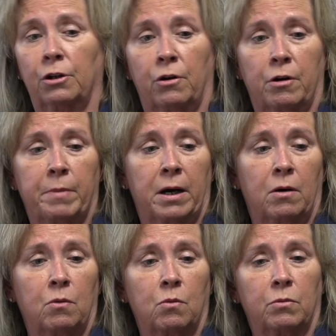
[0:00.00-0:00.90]
learn
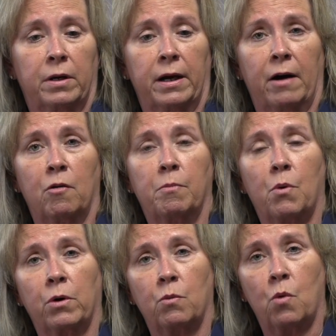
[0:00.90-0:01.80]
about how
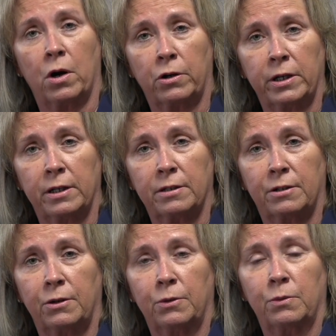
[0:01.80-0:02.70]
important water is
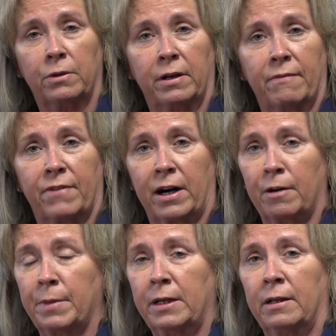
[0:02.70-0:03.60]
to the
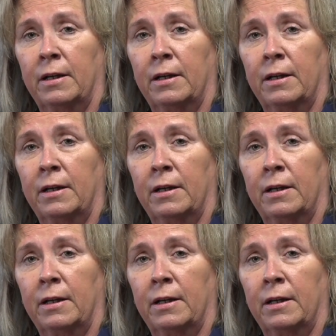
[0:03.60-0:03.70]
environment.